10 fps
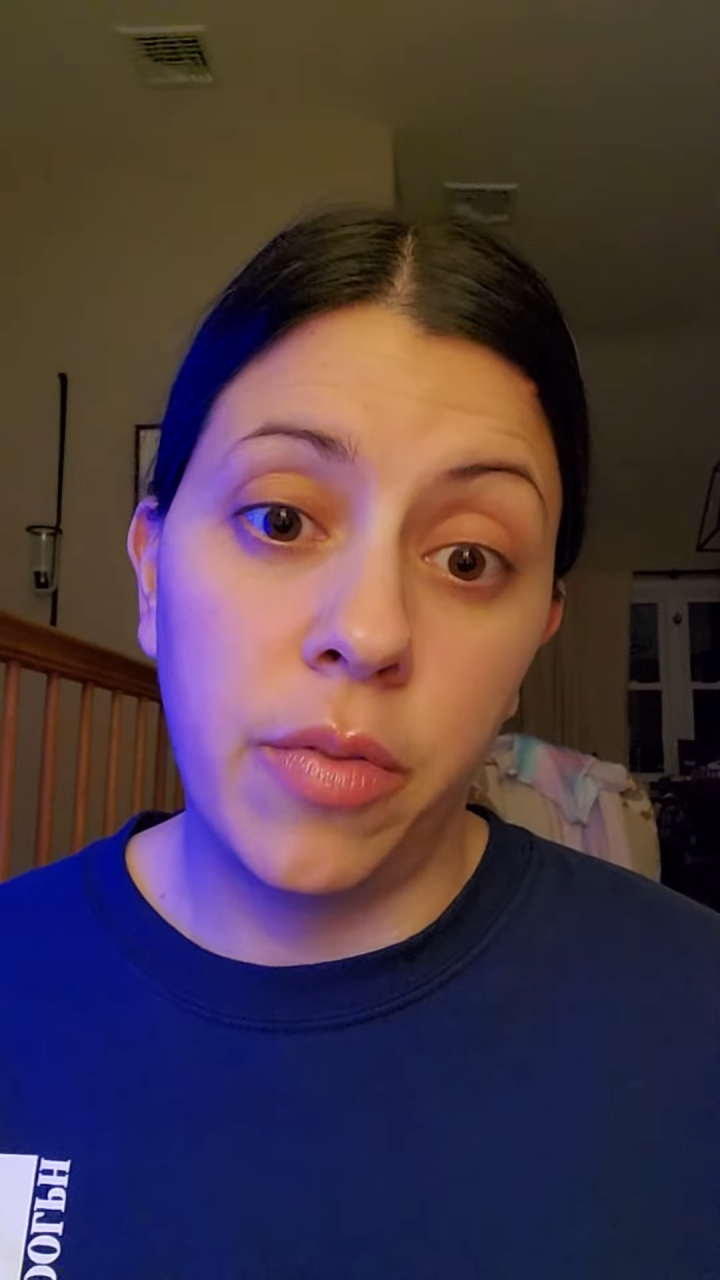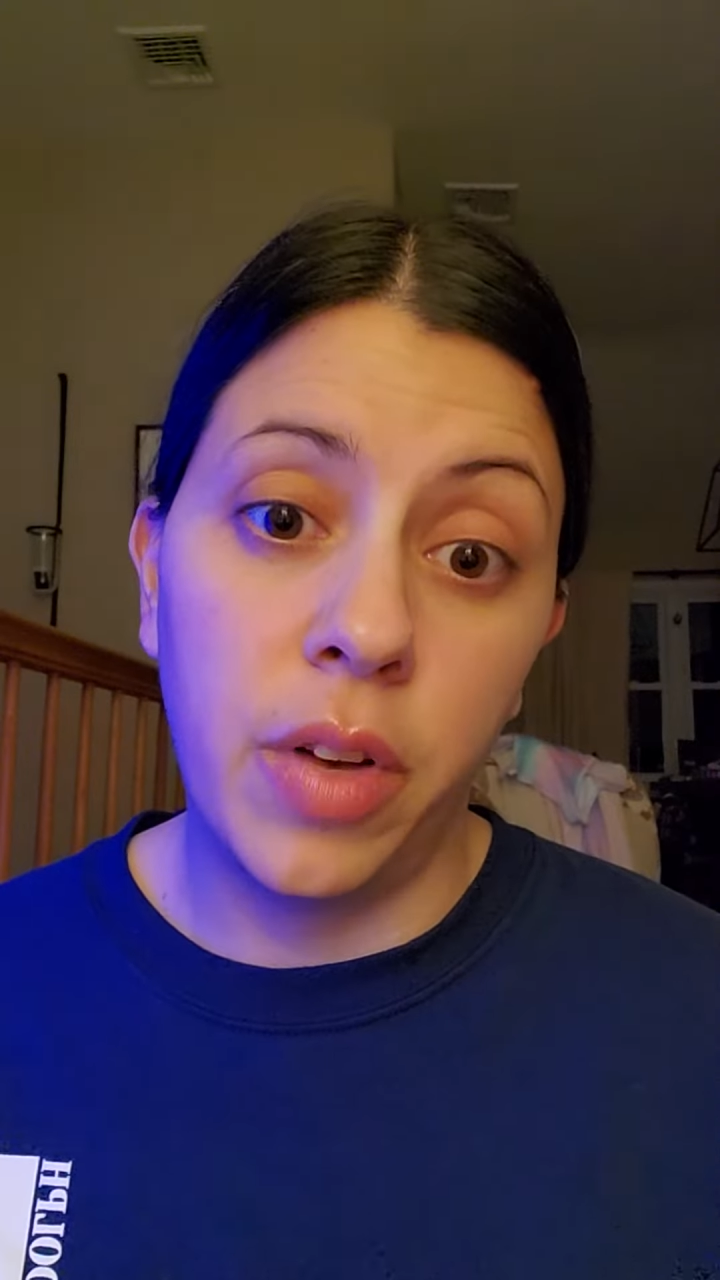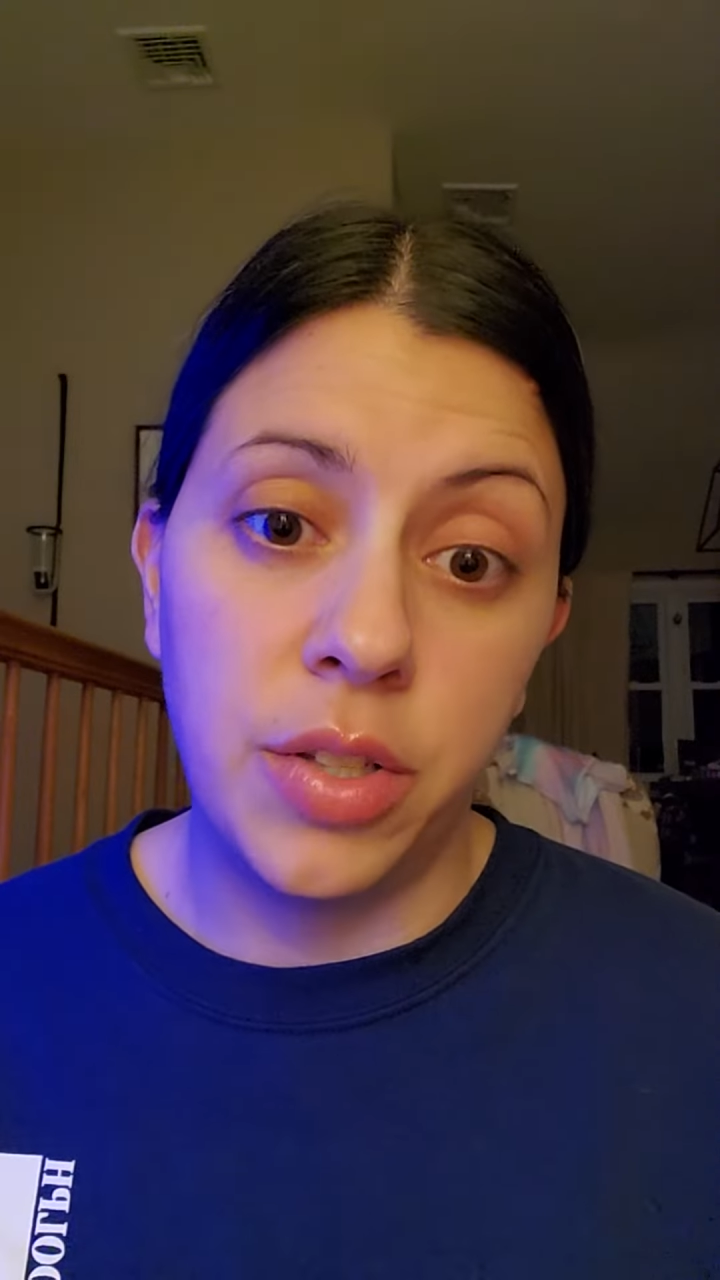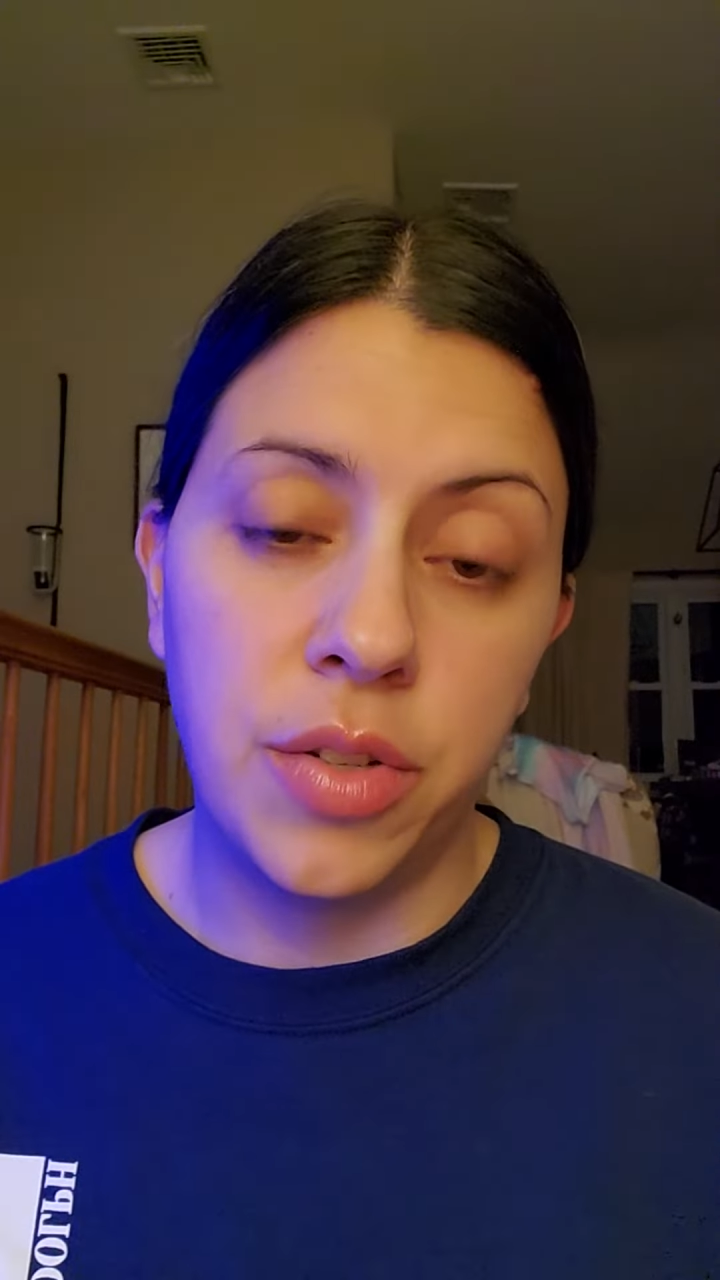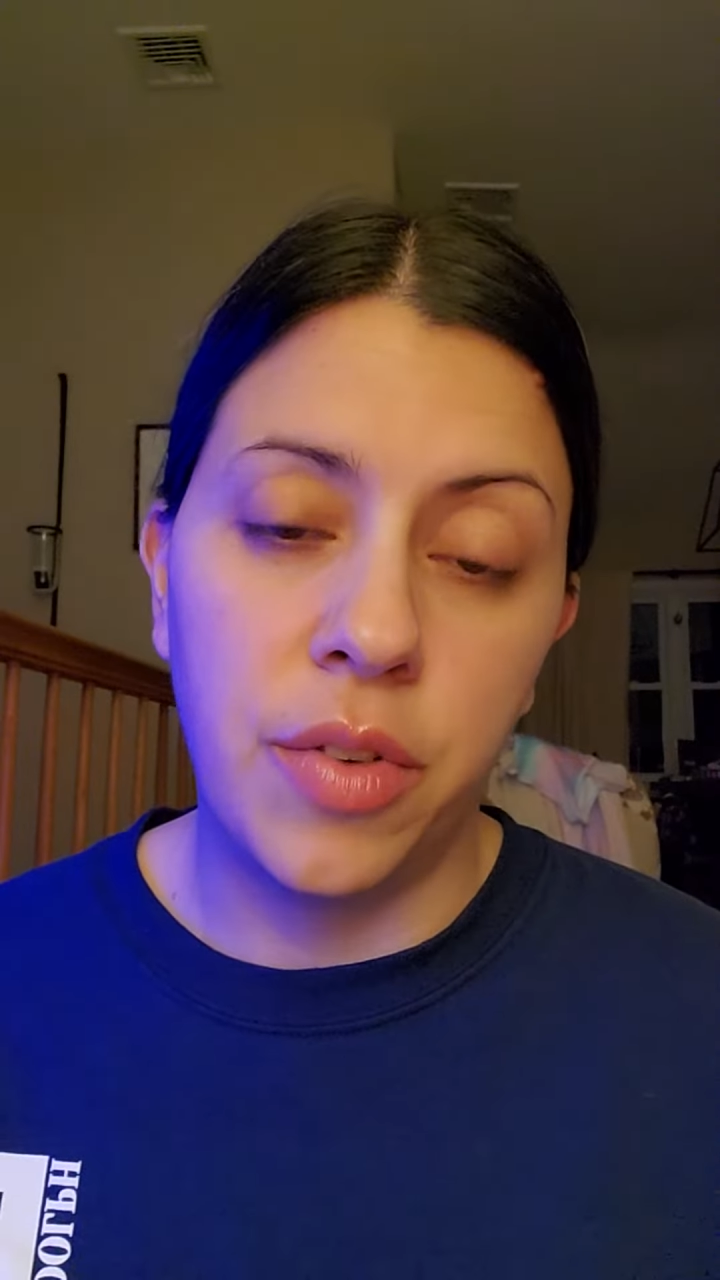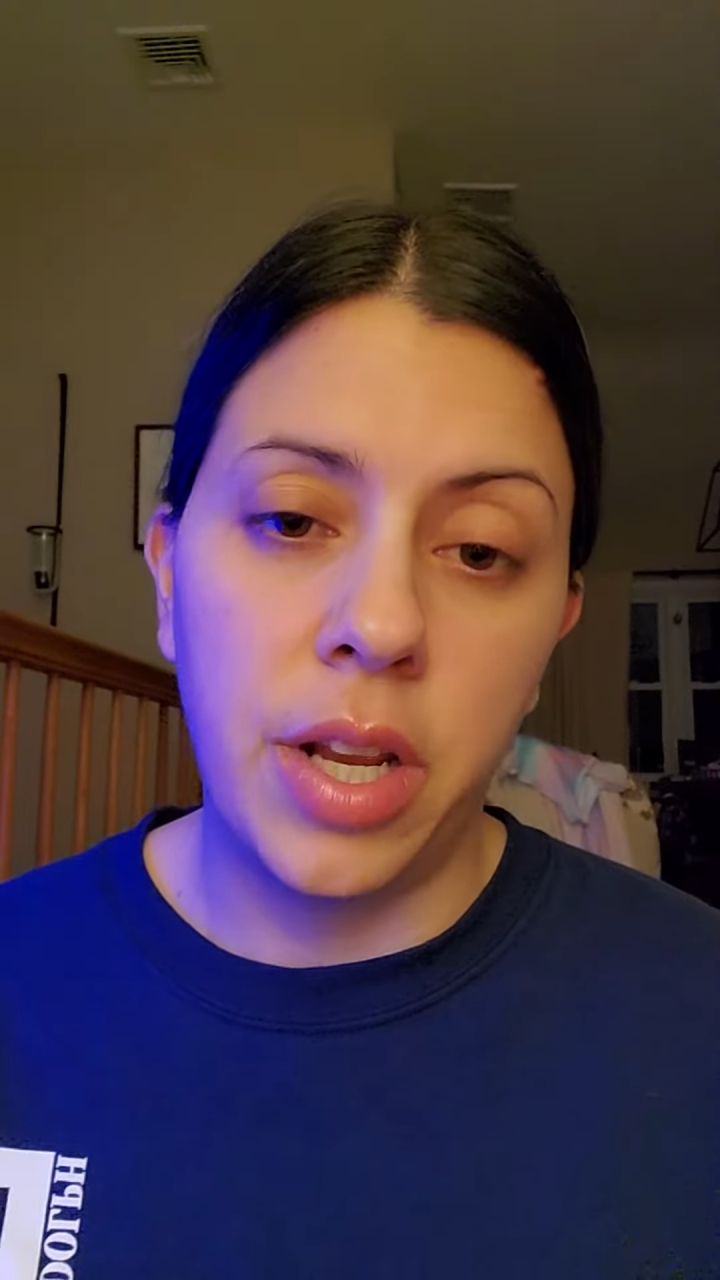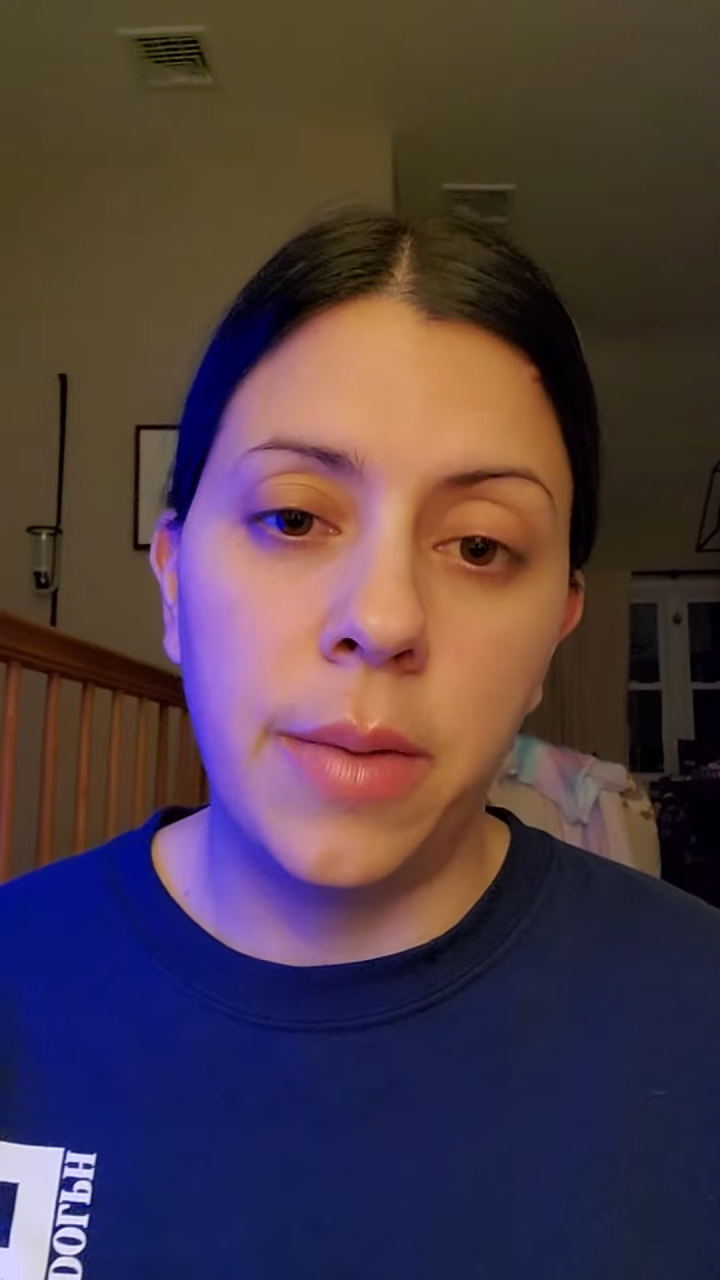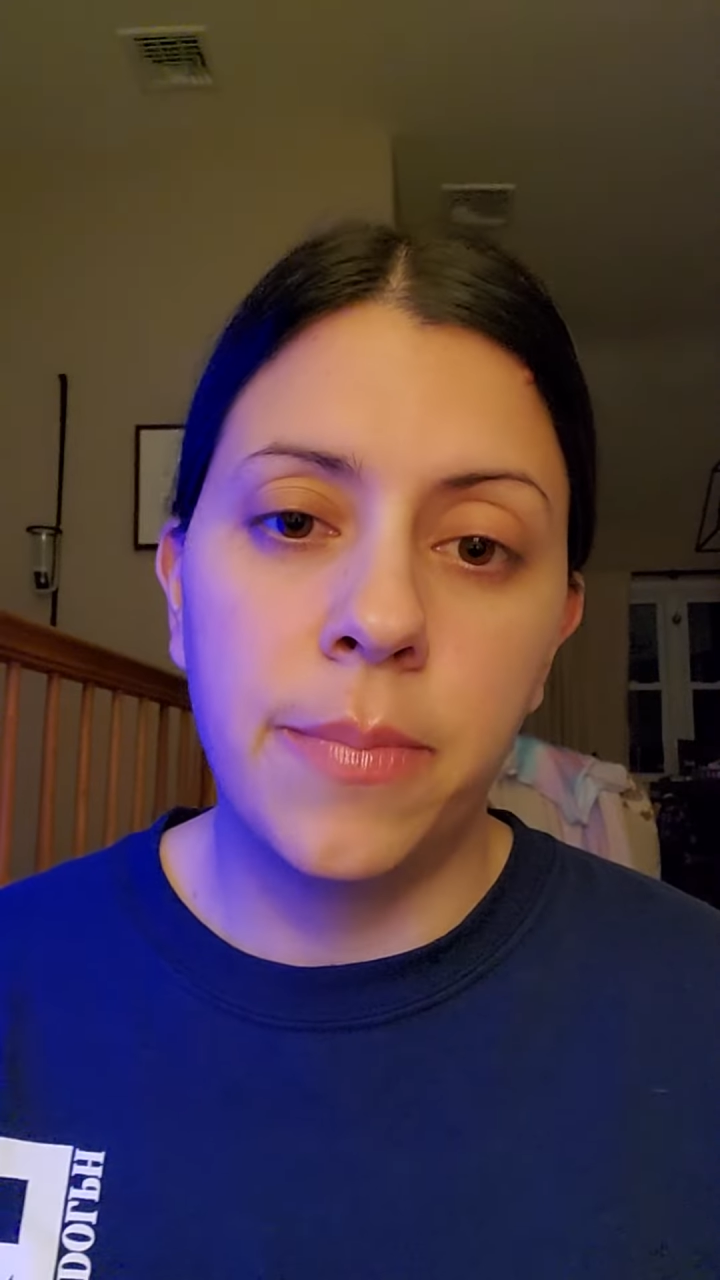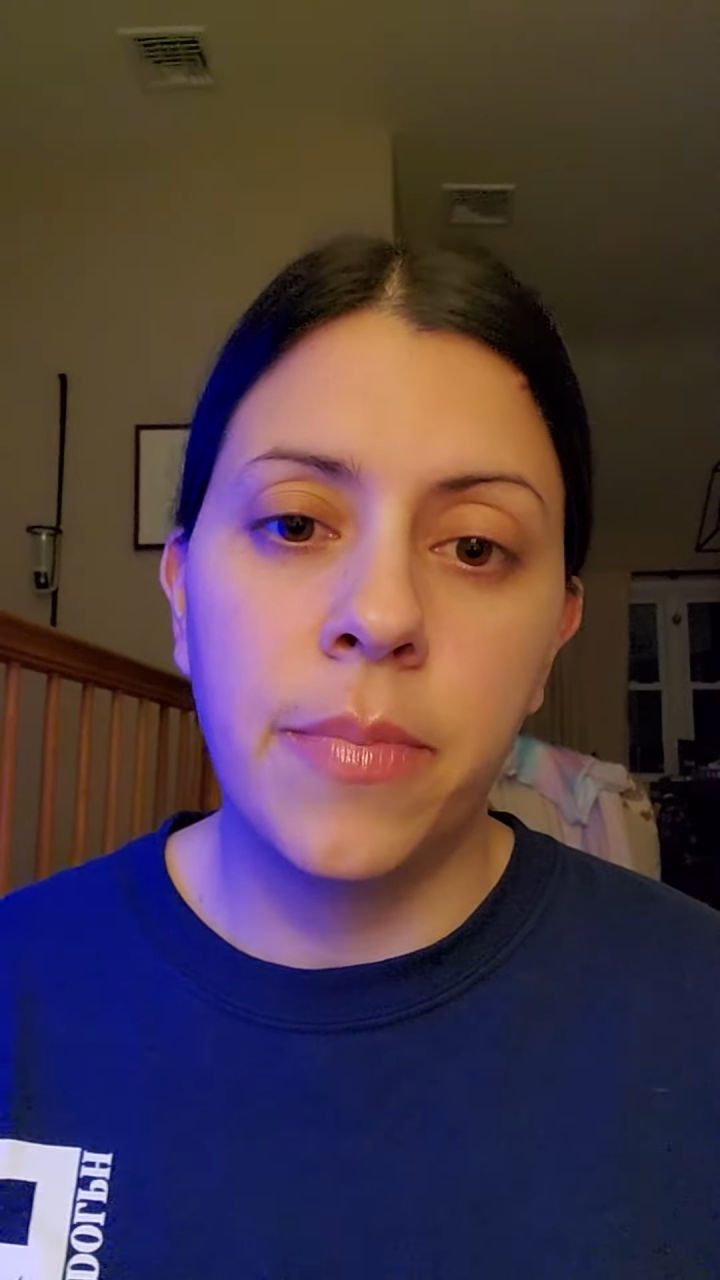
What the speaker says: fun to read.